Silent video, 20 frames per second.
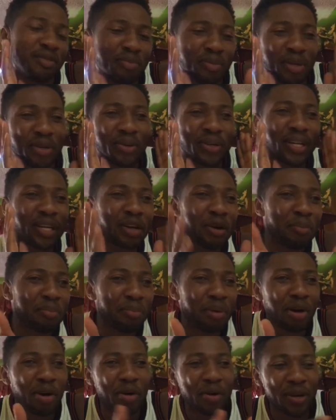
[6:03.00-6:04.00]
if I look like a
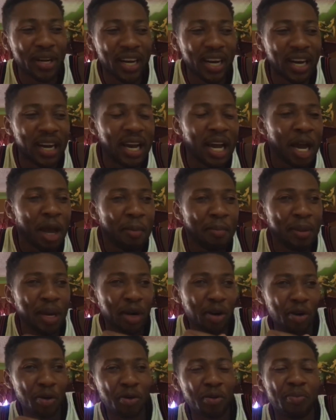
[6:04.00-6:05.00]
browner, me I
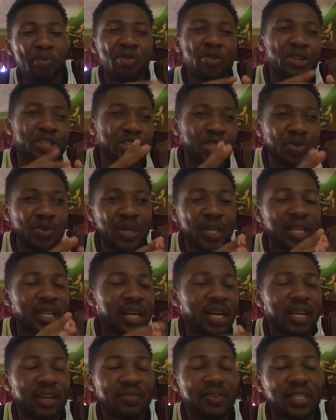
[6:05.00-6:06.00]
go look more sweeter
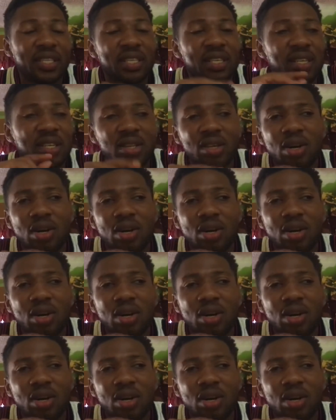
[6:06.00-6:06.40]
and everything.